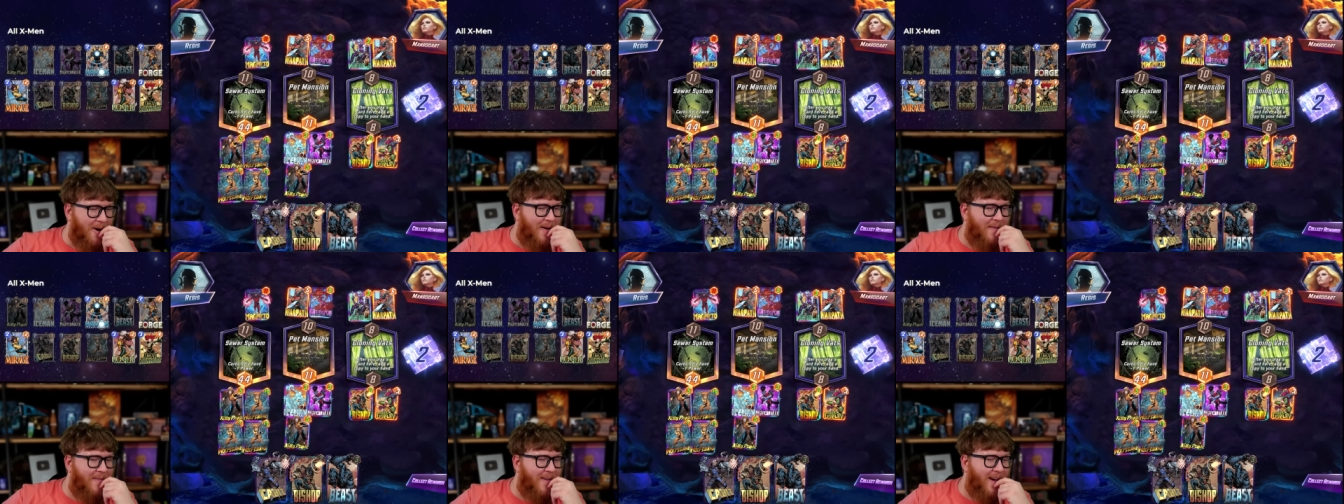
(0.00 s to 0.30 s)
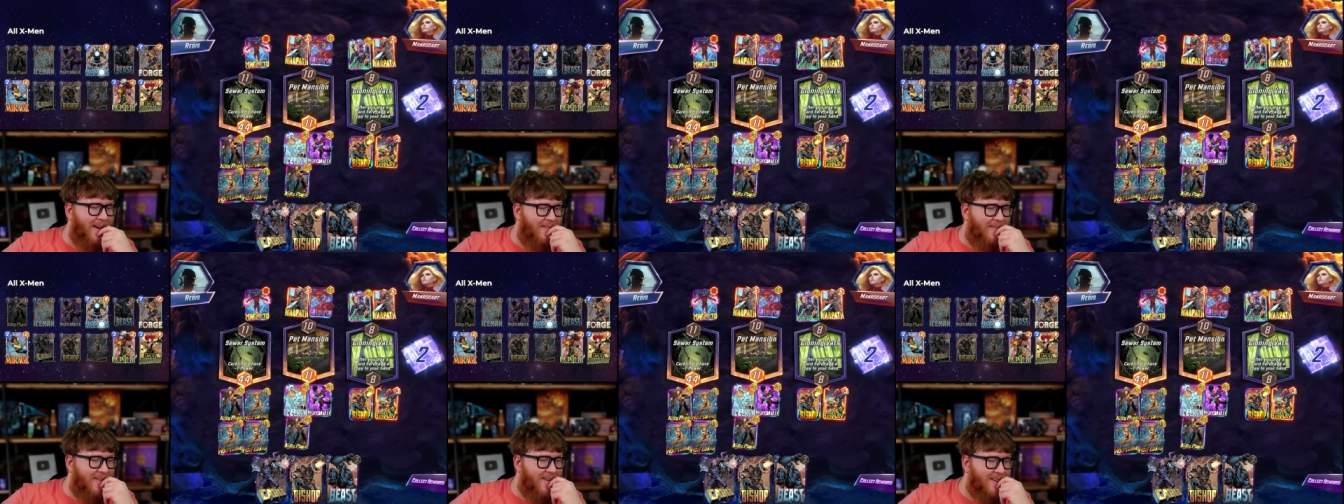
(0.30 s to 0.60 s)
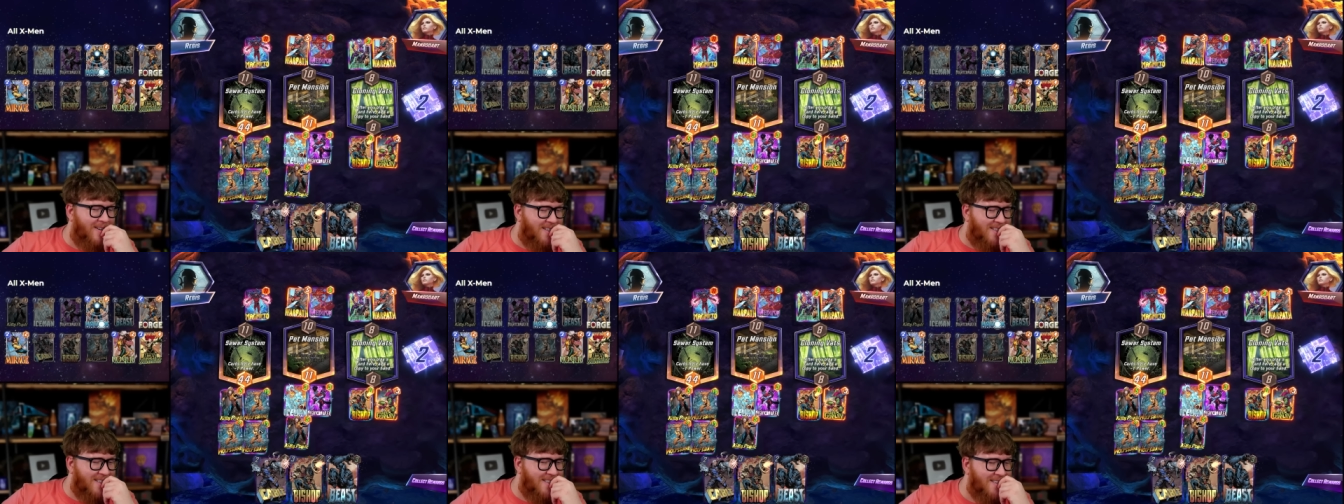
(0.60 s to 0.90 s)
I've
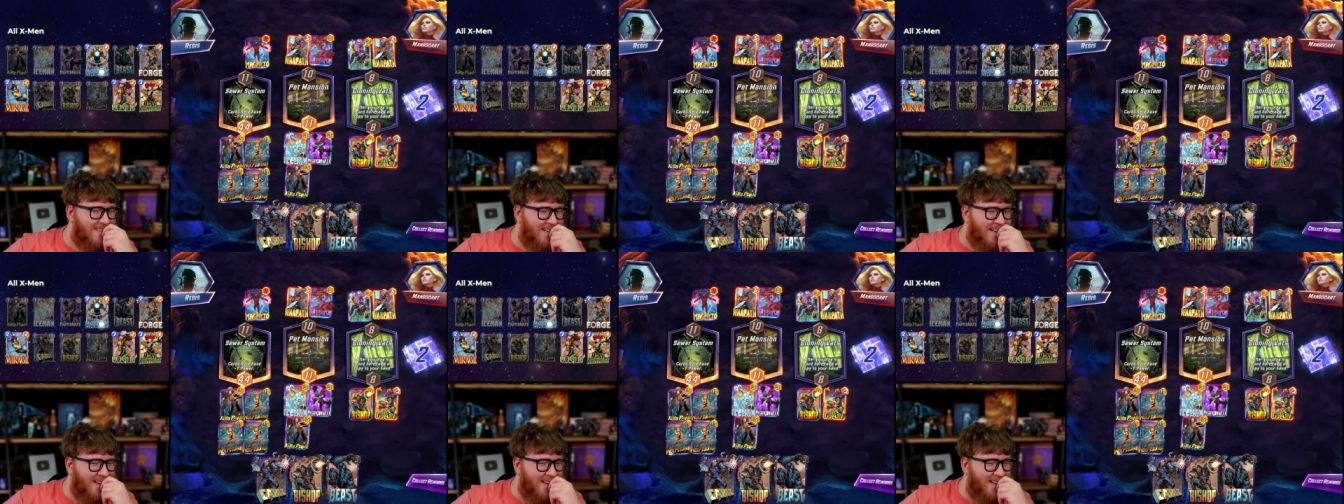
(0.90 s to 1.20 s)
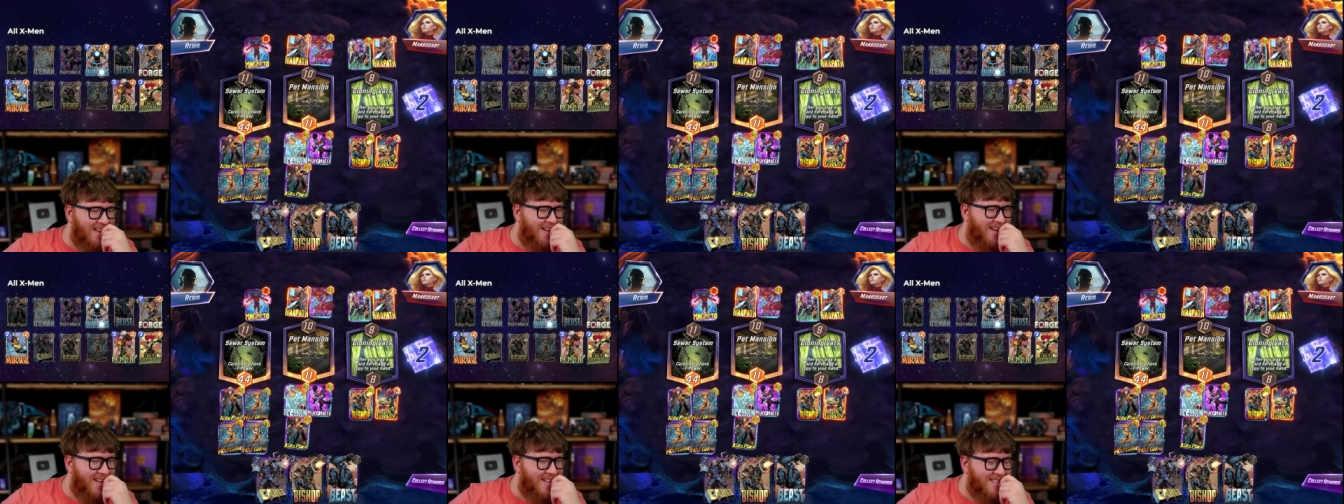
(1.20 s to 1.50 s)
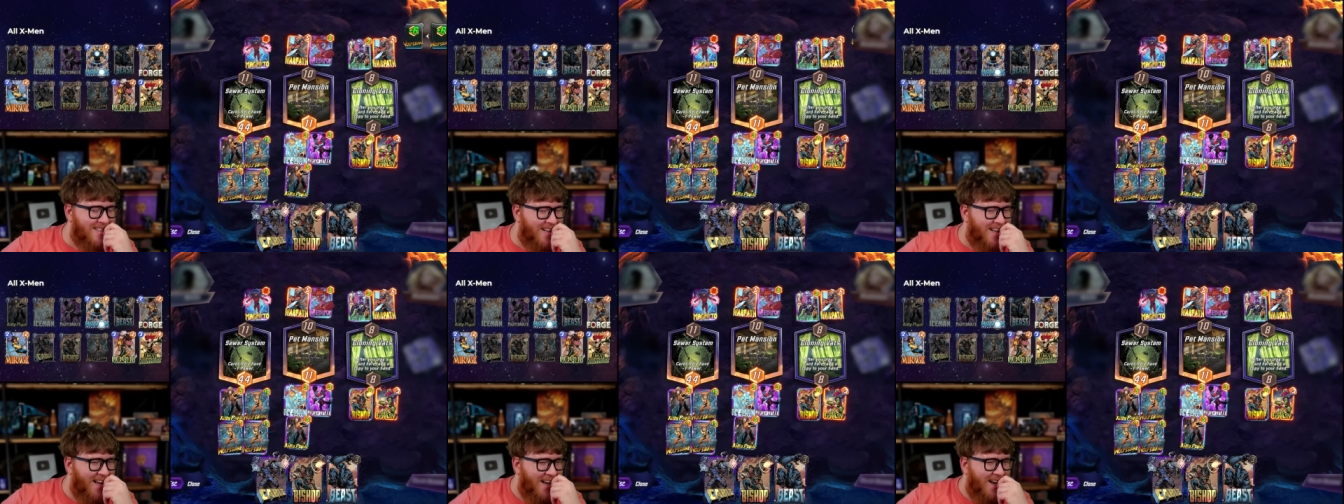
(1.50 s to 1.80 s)
ever seen.
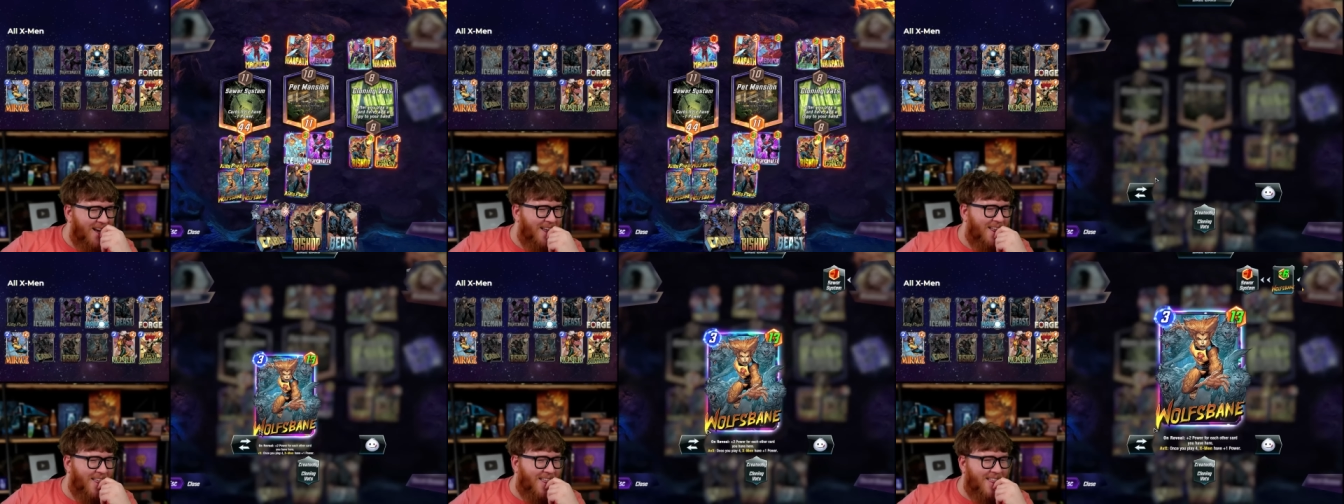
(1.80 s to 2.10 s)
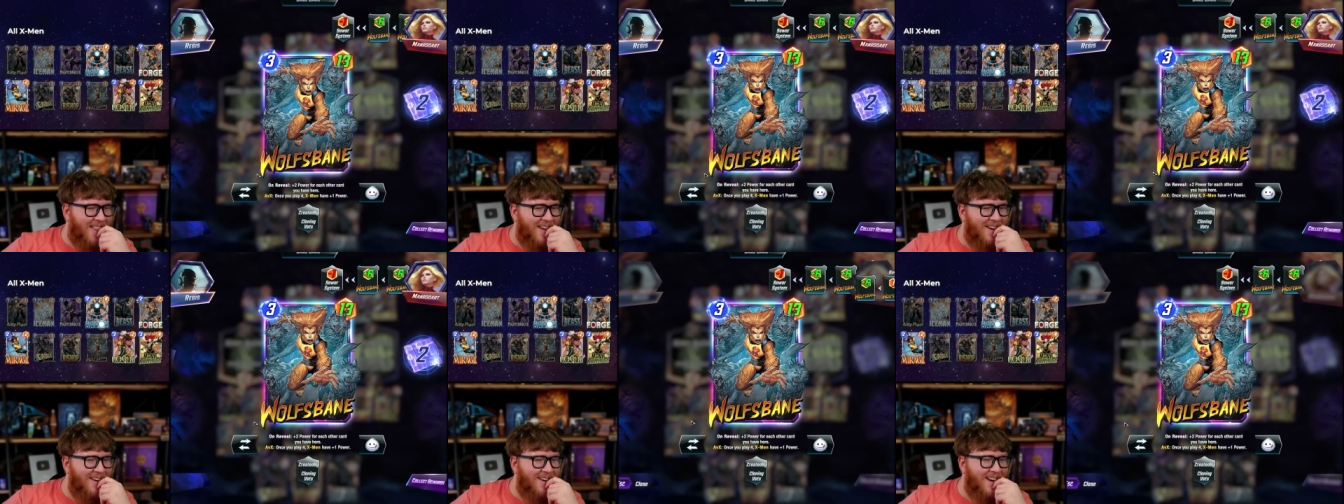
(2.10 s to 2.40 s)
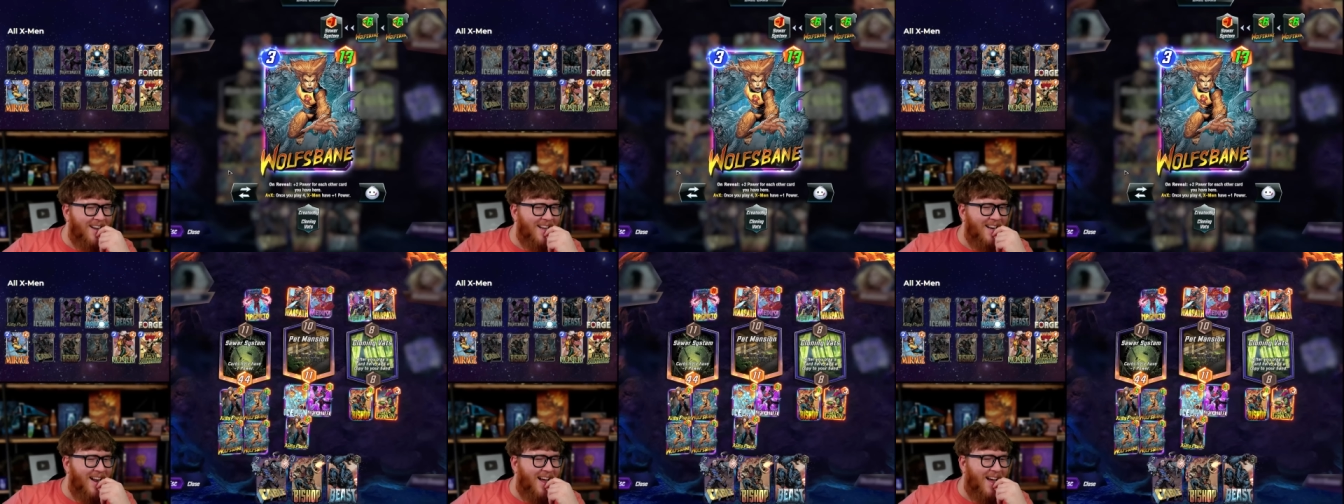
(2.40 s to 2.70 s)
That's a
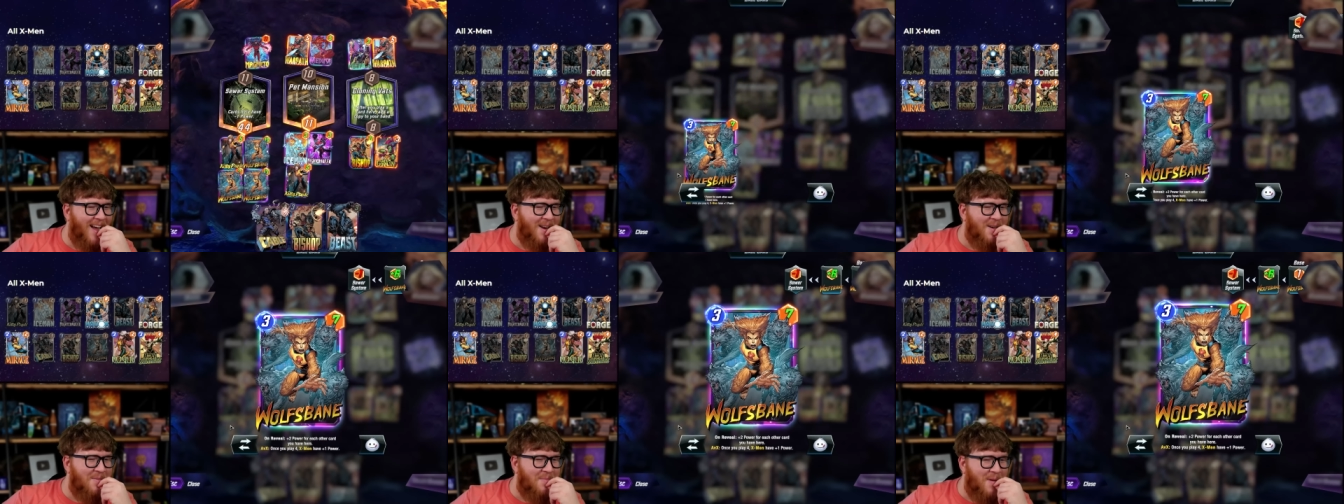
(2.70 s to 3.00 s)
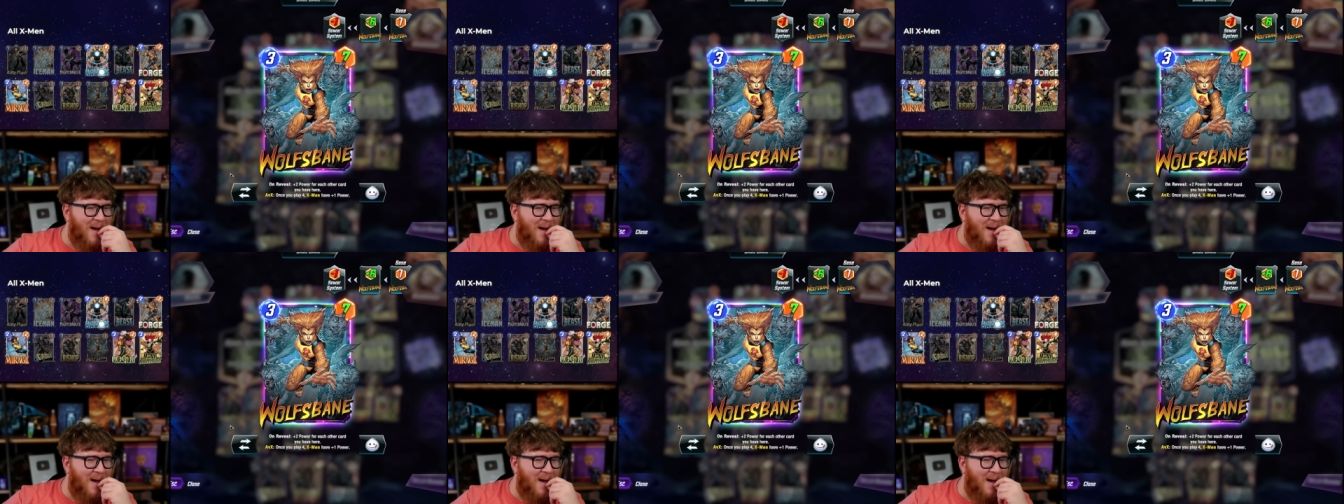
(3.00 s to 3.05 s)
39